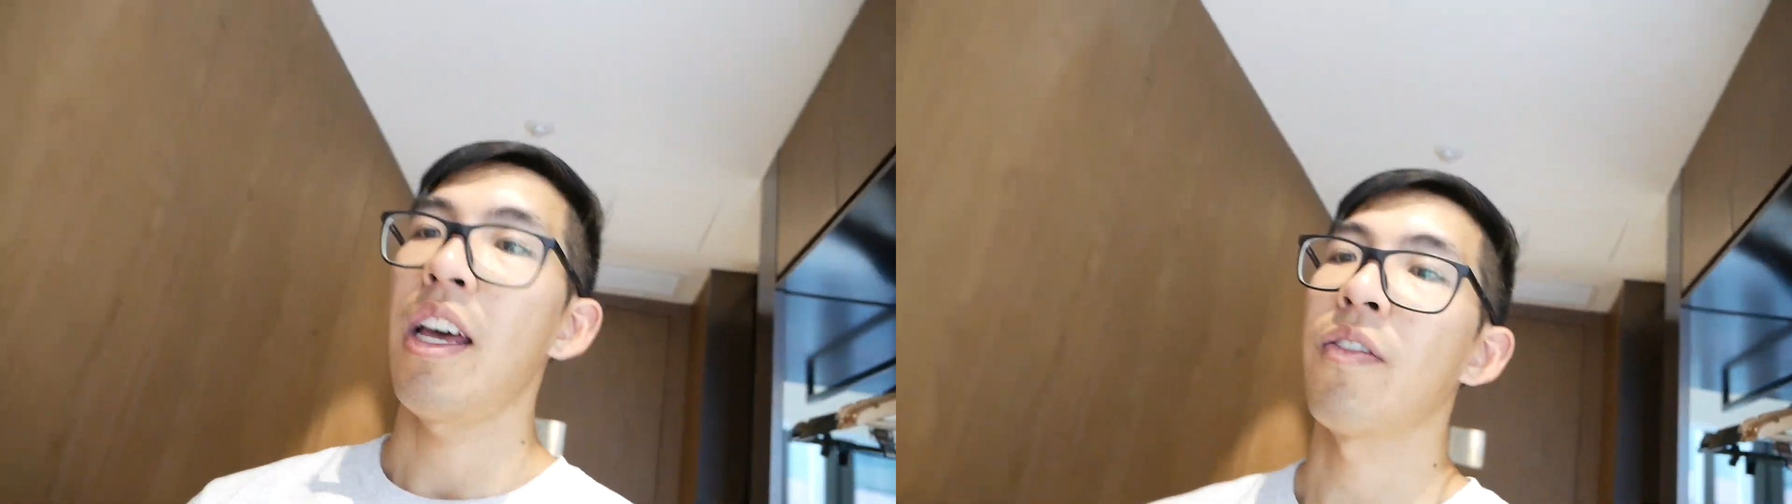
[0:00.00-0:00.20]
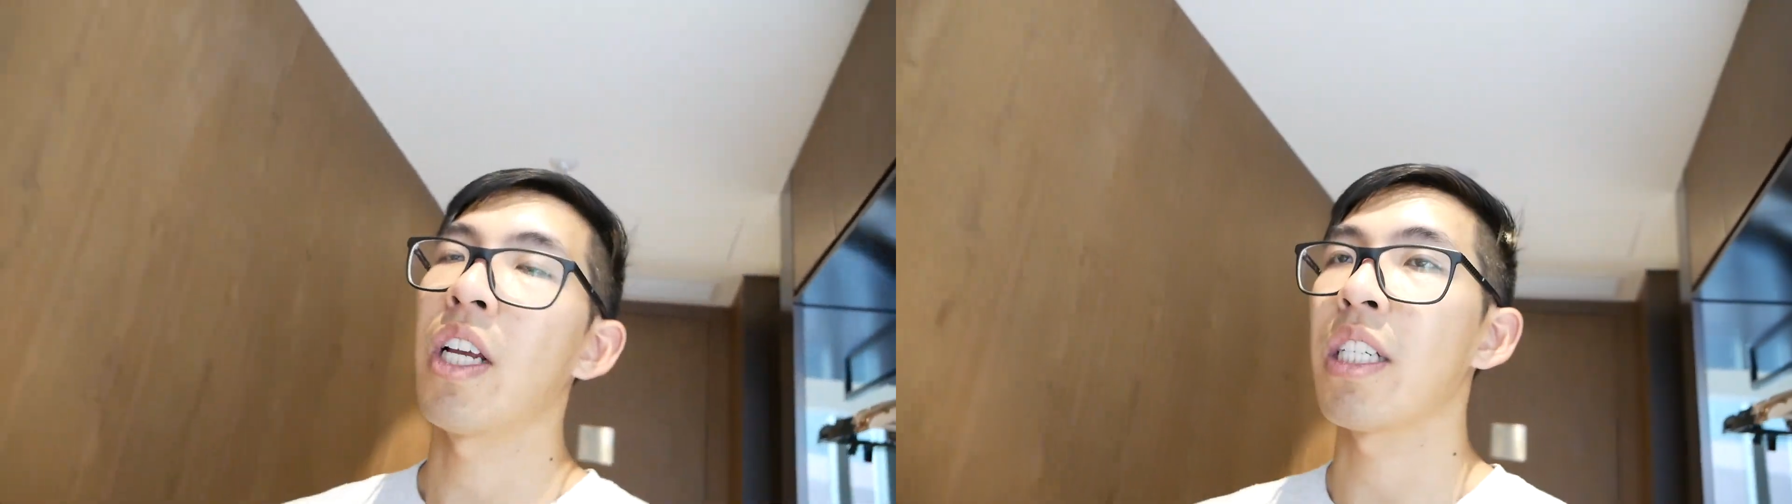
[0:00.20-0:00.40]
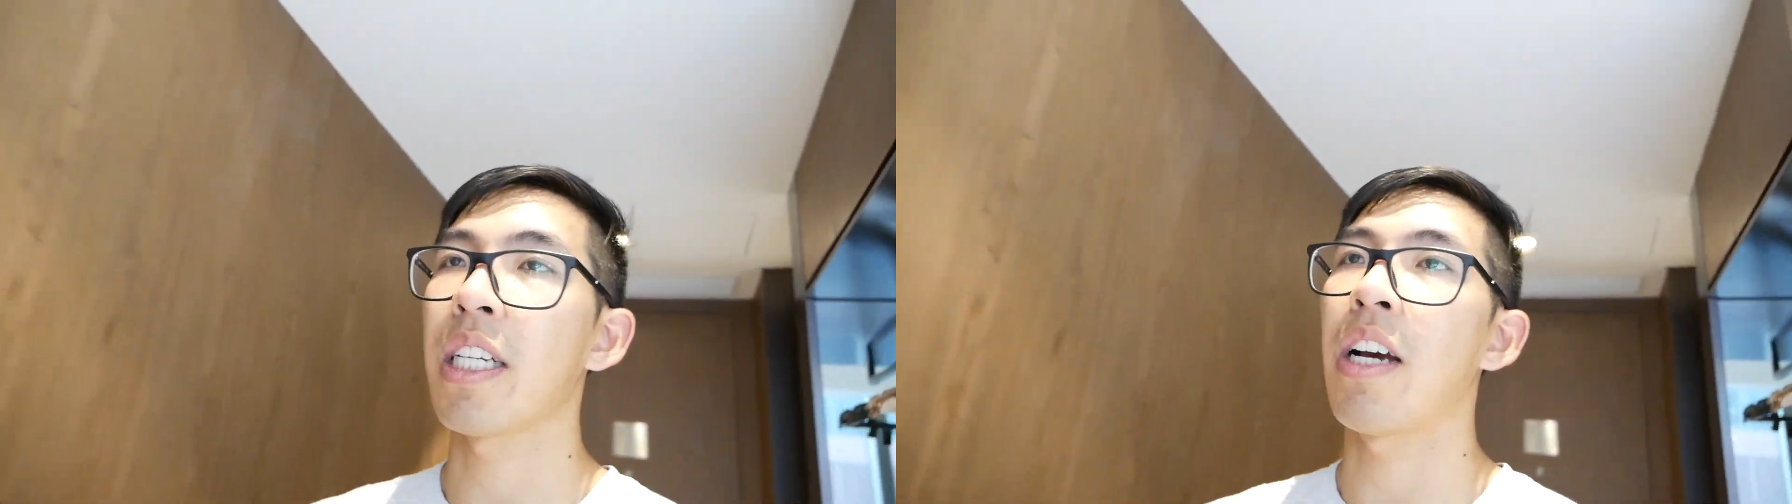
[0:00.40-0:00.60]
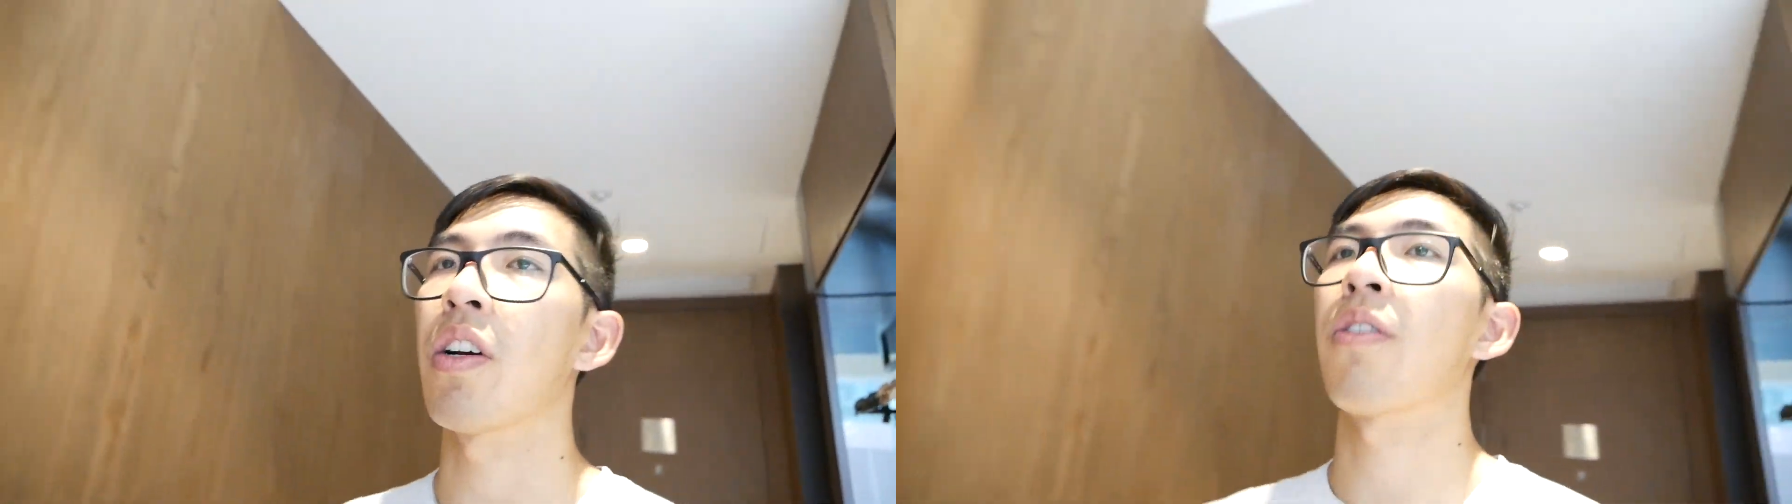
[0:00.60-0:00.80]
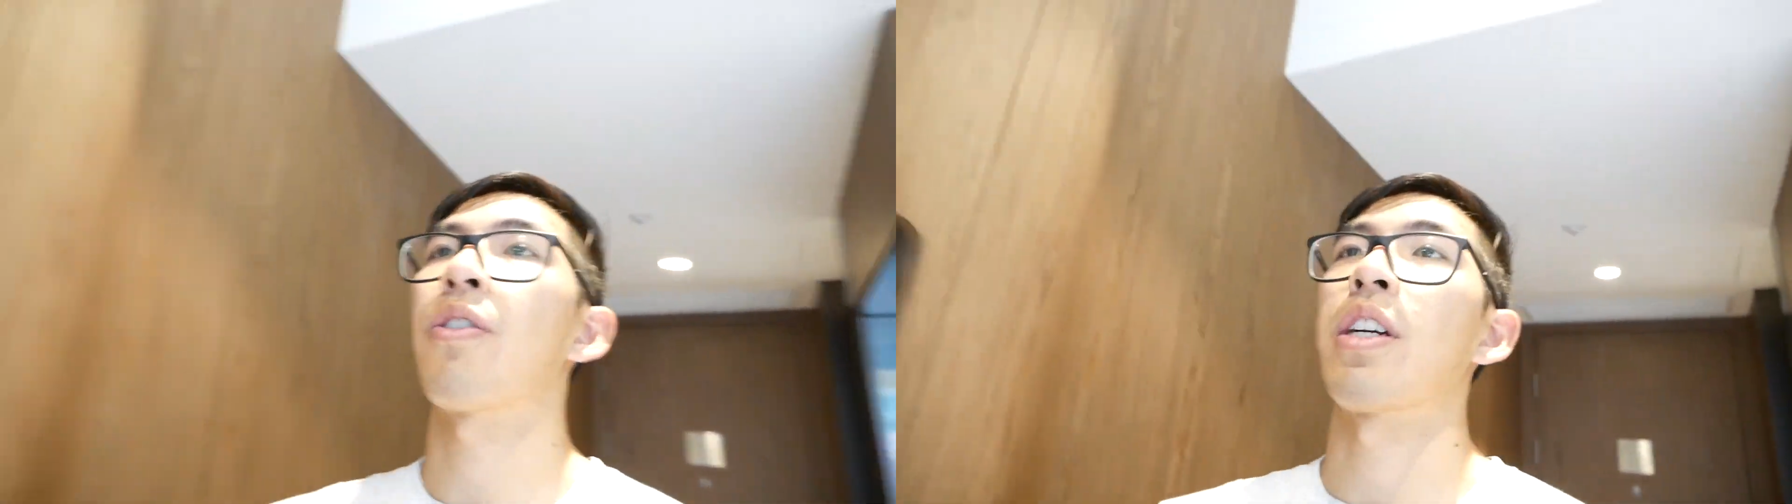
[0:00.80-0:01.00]
have not
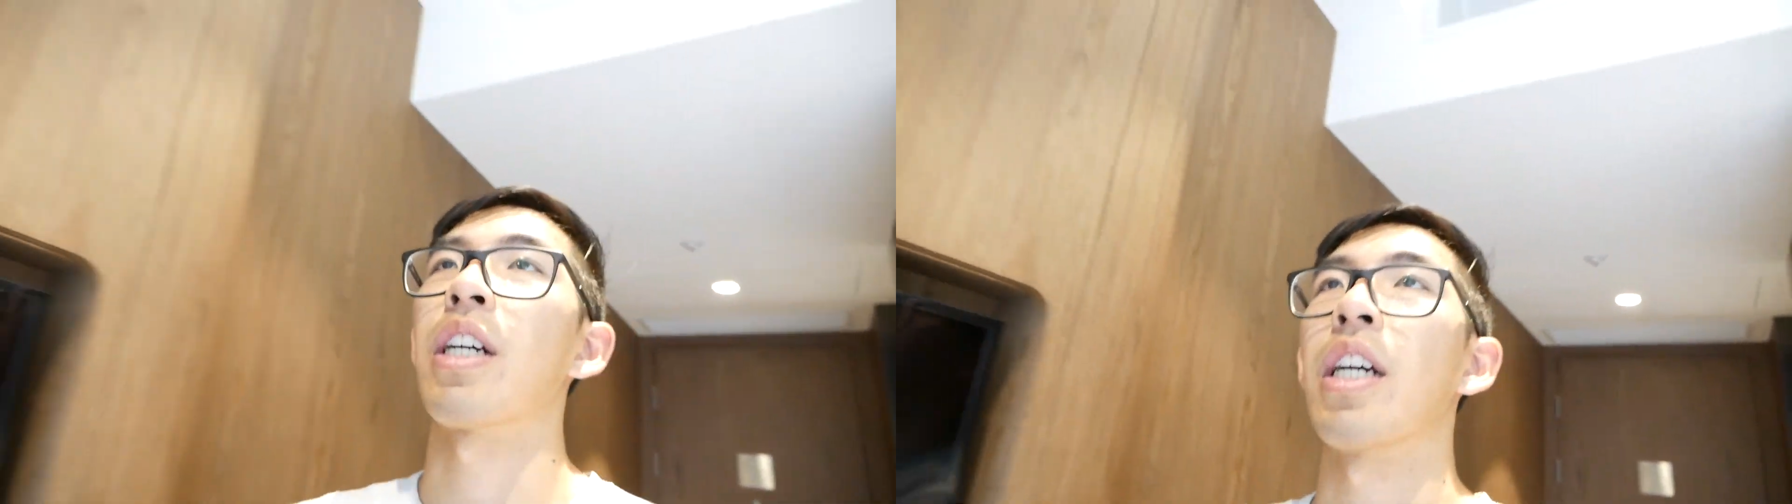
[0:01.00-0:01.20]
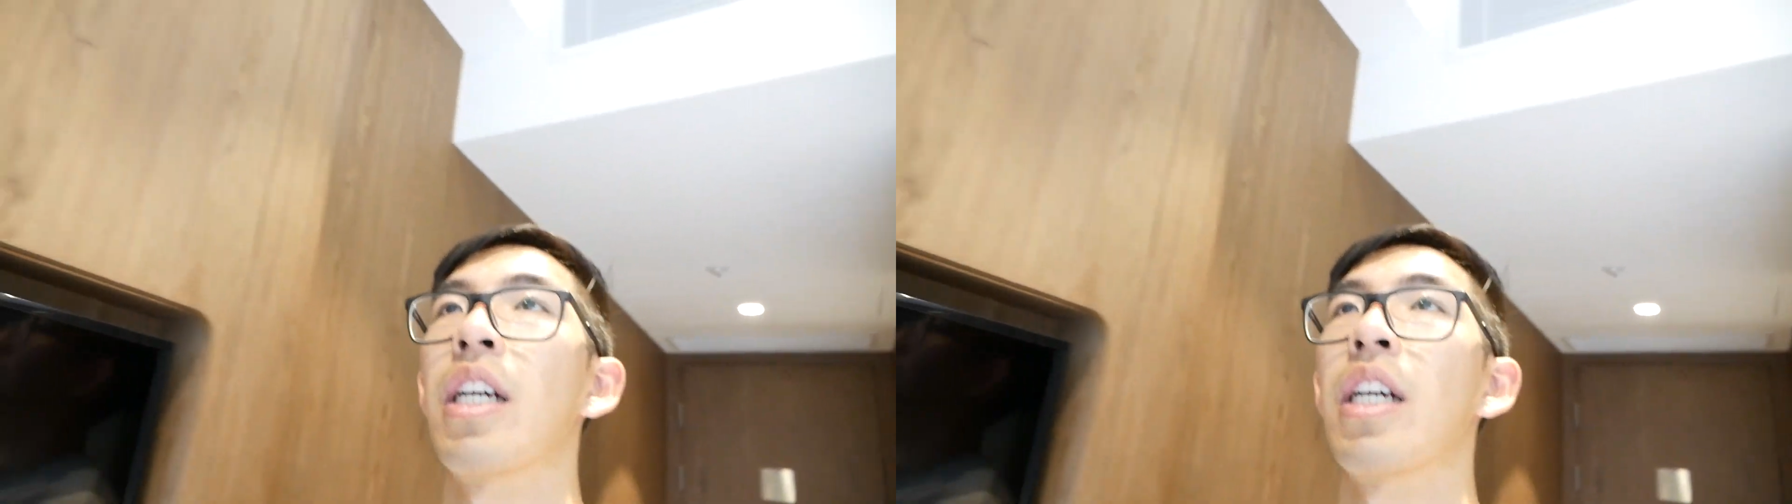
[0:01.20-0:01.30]
showered for